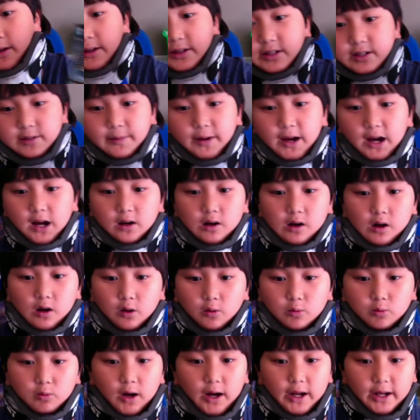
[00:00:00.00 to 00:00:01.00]
is about
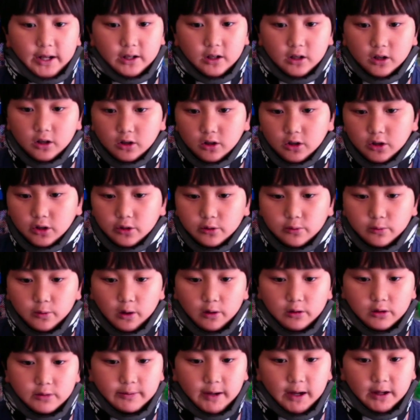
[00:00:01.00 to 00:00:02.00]
a writer who
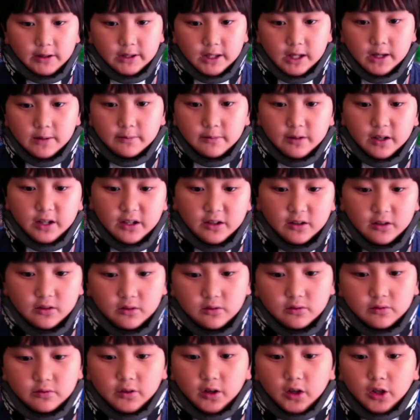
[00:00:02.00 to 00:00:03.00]
wrote about them
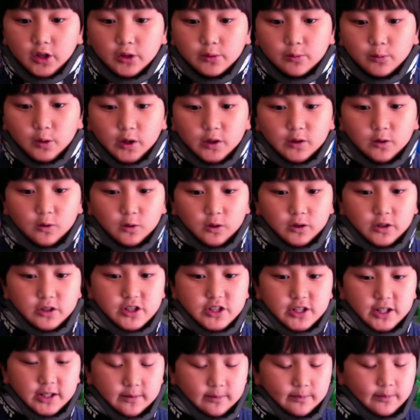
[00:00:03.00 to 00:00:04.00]
in Volume 1
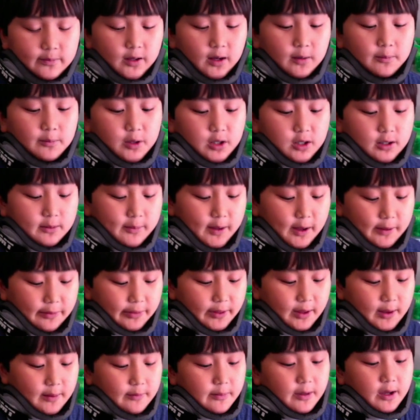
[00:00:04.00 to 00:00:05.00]
Origin, a book about
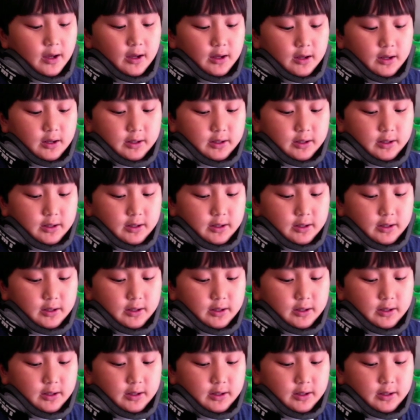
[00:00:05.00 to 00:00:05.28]
them,